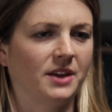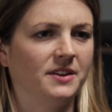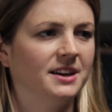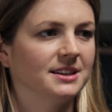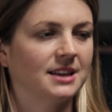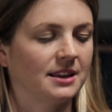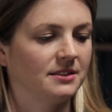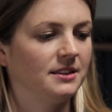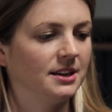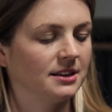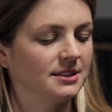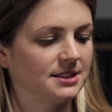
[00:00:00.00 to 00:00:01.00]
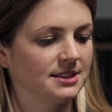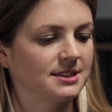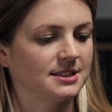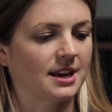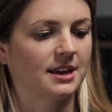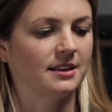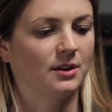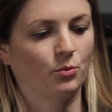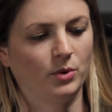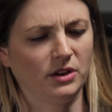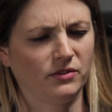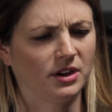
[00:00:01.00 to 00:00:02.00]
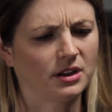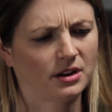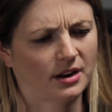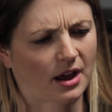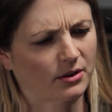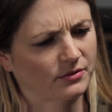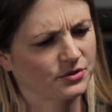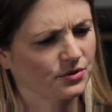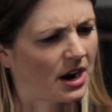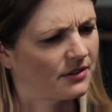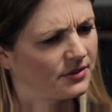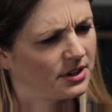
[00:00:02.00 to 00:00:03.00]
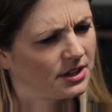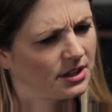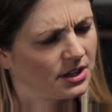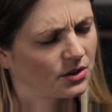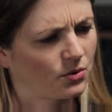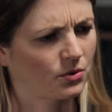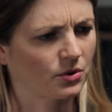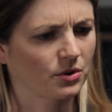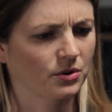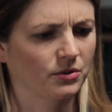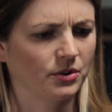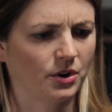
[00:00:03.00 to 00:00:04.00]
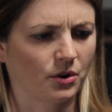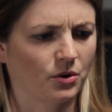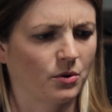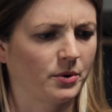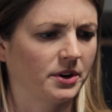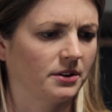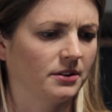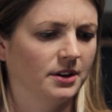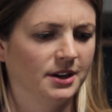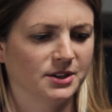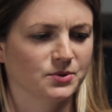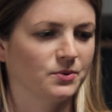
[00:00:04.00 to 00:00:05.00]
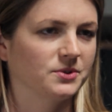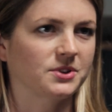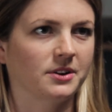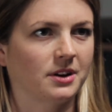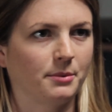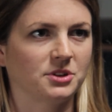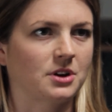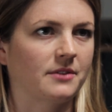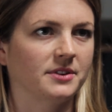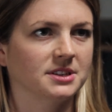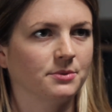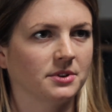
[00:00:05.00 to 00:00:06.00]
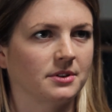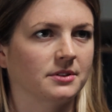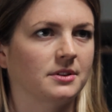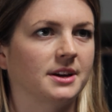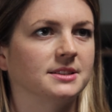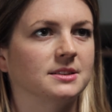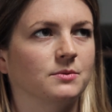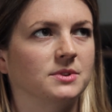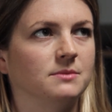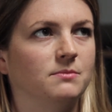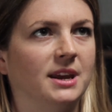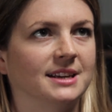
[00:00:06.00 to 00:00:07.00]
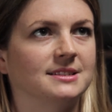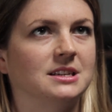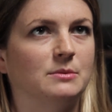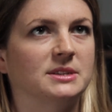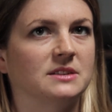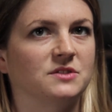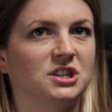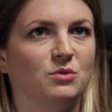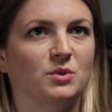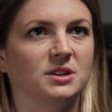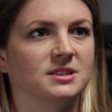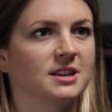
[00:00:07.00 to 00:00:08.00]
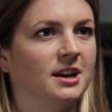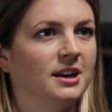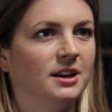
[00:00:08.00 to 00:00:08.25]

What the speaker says: I think it did say like weaving in and out of traffic or going towards oncoming traffic, something along the lines that would make it seem as if she was